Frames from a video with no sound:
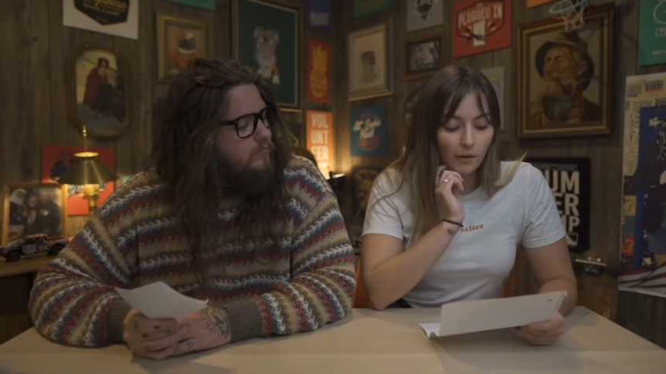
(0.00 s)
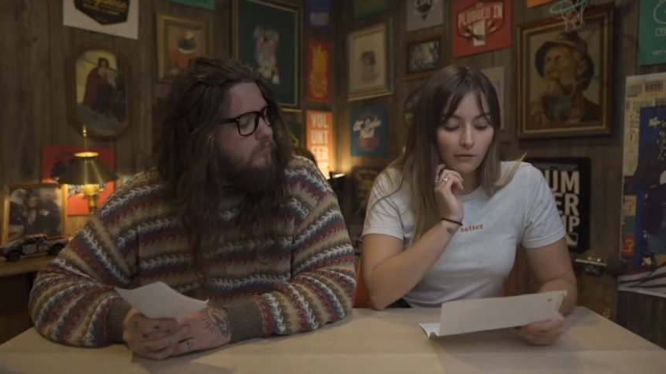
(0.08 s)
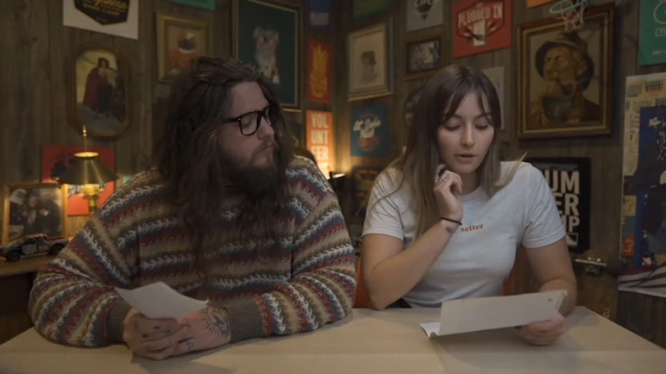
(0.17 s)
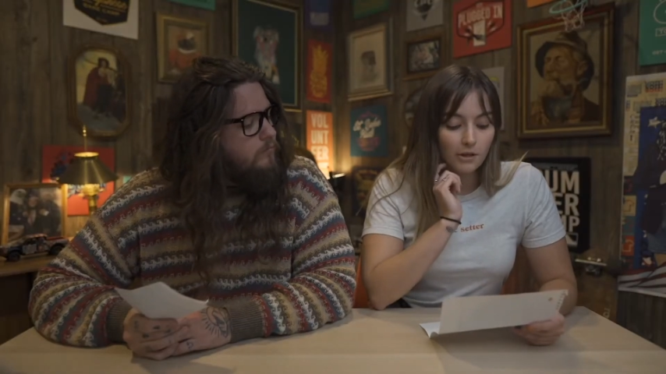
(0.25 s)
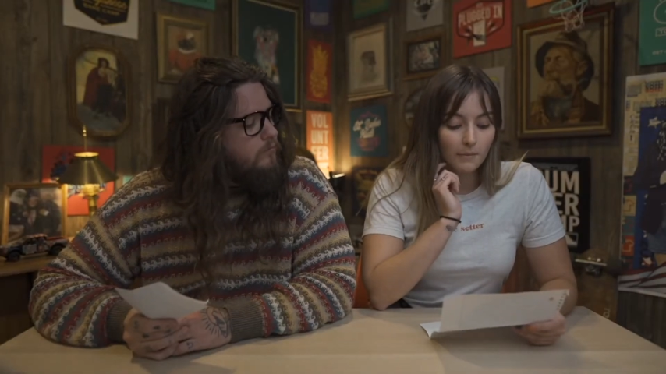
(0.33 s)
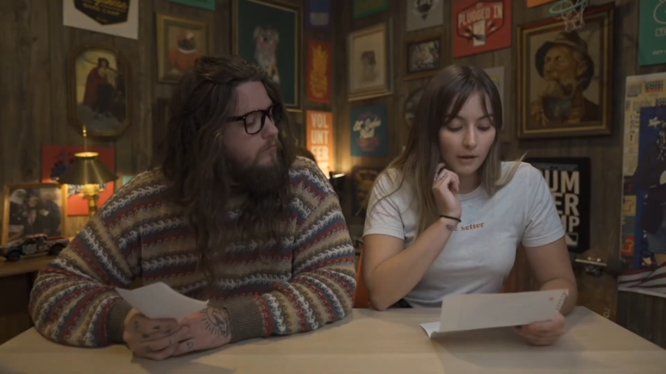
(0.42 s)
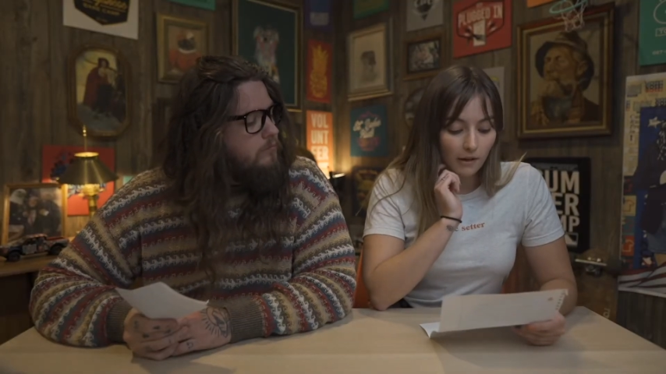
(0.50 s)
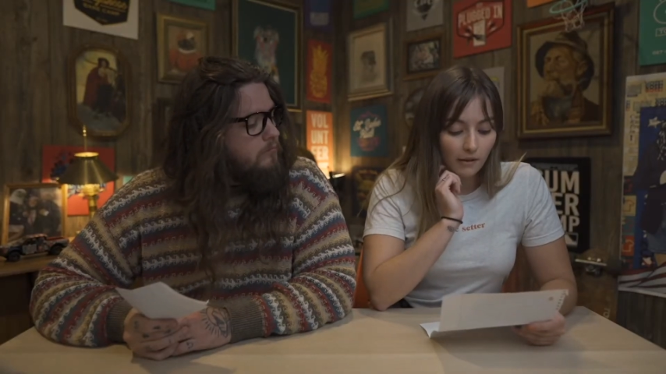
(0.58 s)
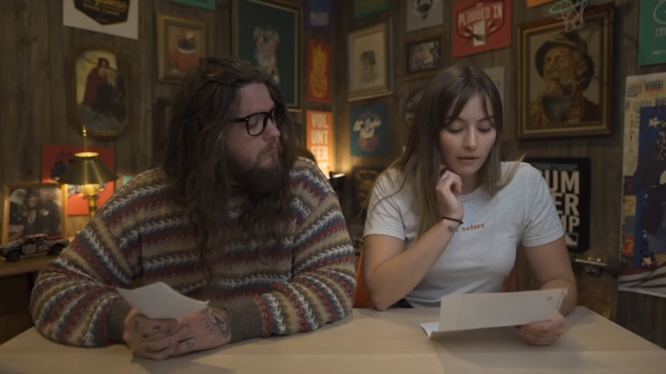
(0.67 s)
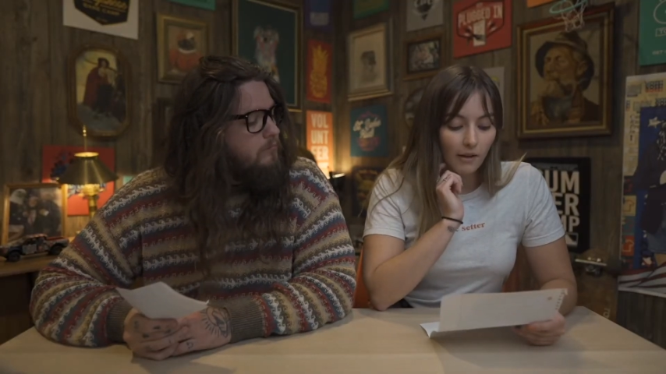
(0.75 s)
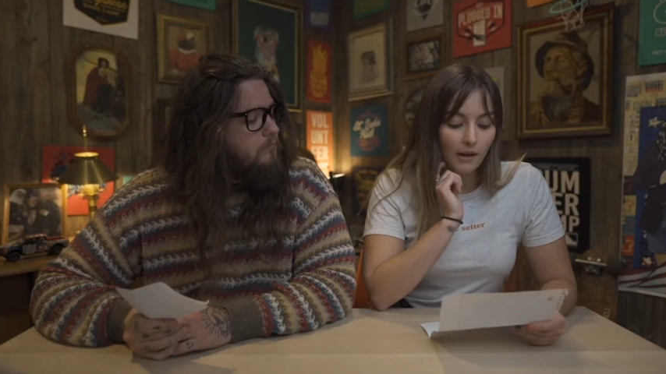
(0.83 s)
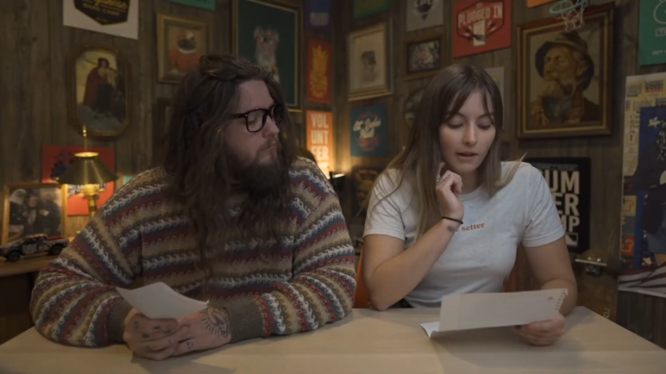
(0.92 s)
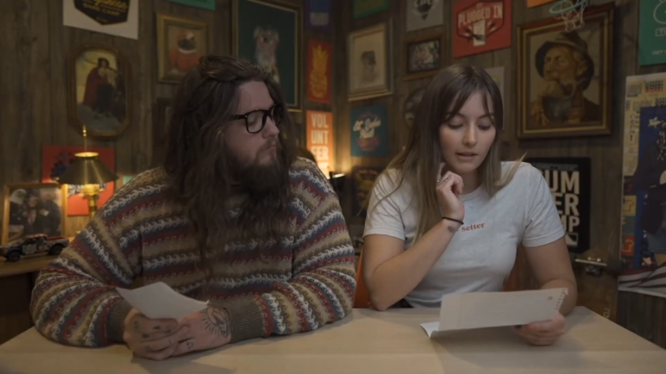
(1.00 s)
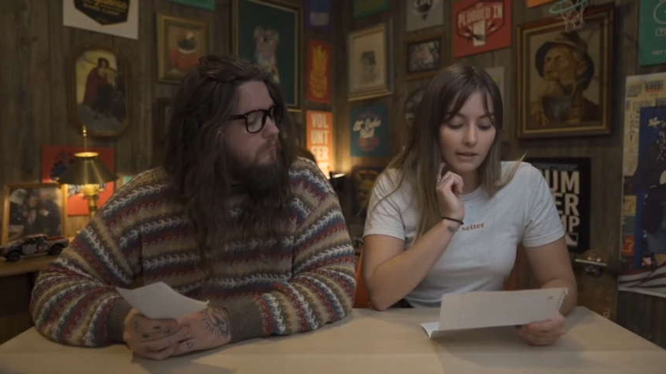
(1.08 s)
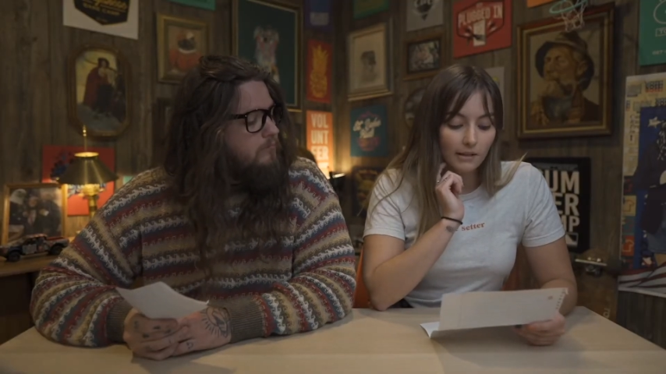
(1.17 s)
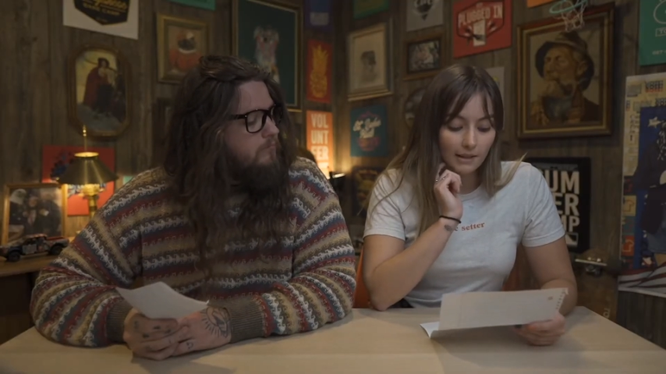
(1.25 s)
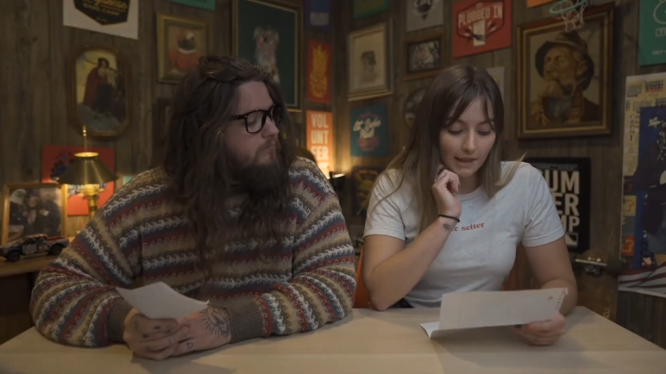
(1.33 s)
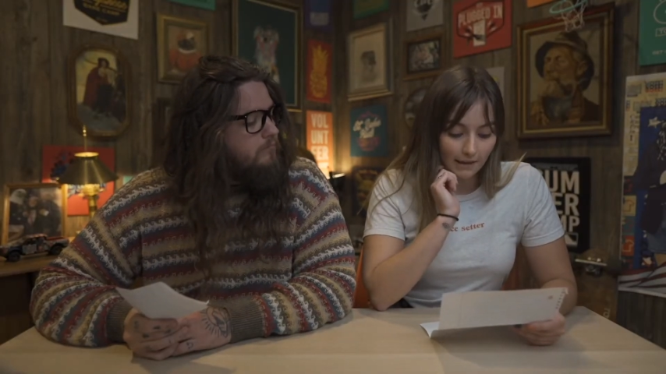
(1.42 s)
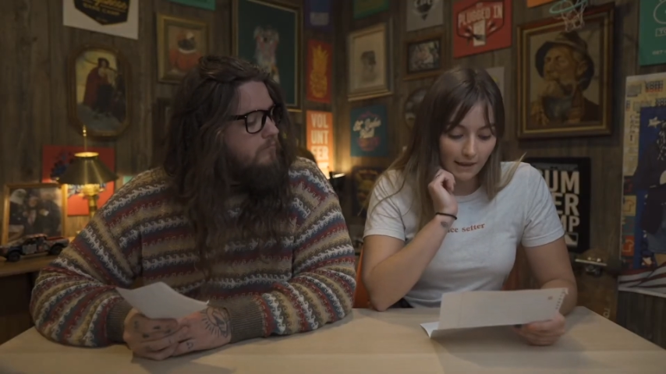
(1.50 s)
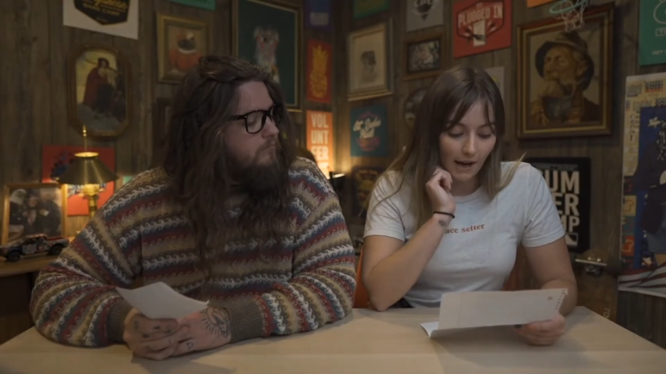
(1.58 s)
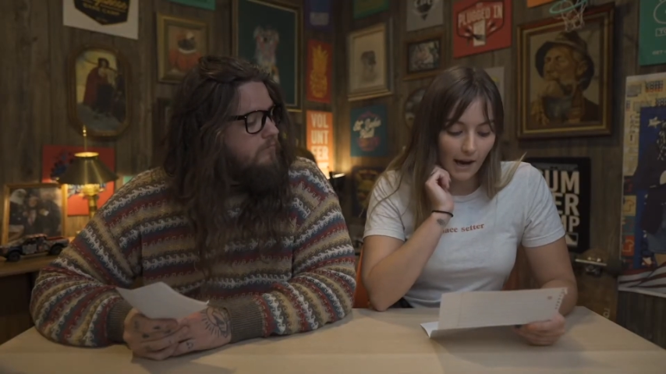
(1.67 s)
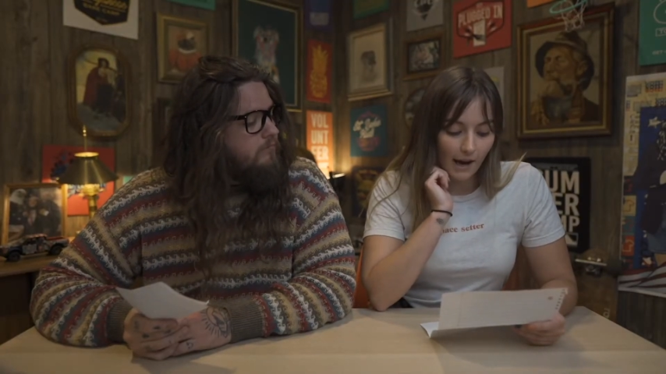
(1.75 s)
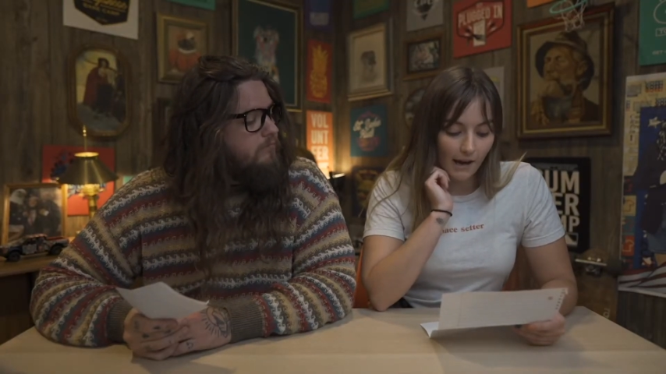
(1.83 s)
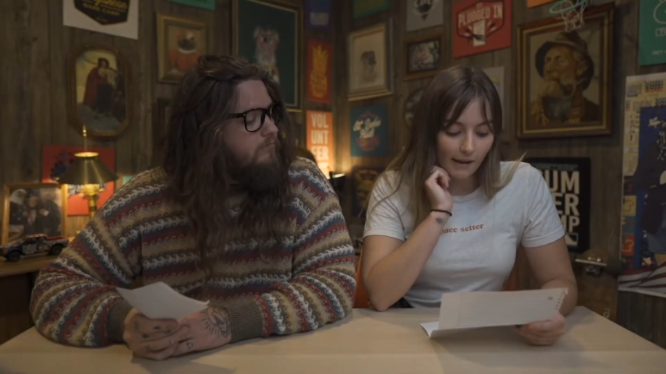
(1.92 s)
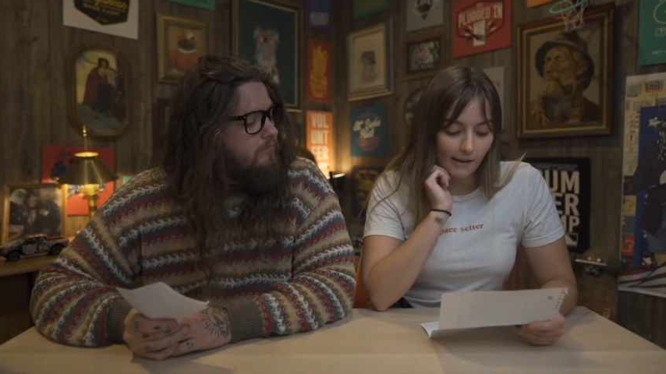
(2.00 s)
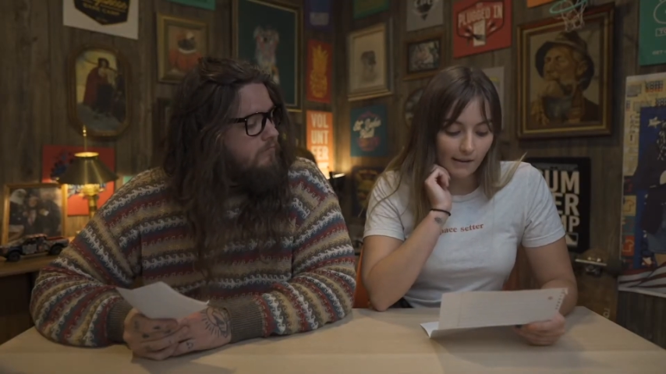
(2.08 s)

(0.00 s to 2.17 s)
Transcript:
Speaker 1: my first marathon. Did that.